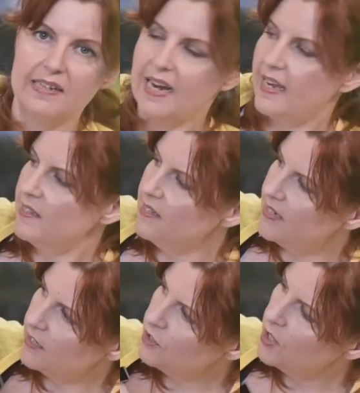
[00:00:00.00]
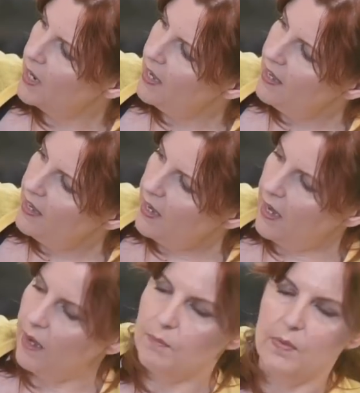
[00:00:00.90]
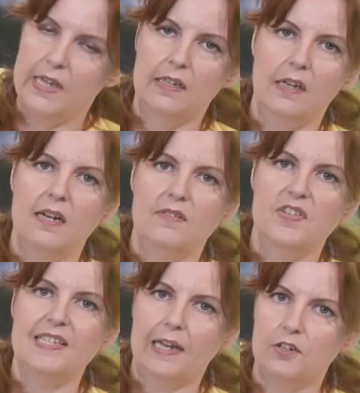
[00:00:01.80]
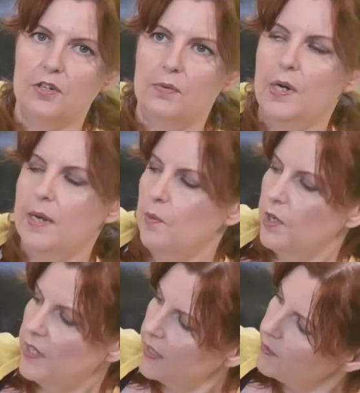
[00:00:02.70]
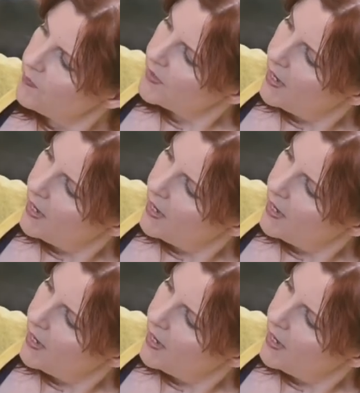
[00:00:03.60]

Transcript: highest stitch in kind of the section where I'm working.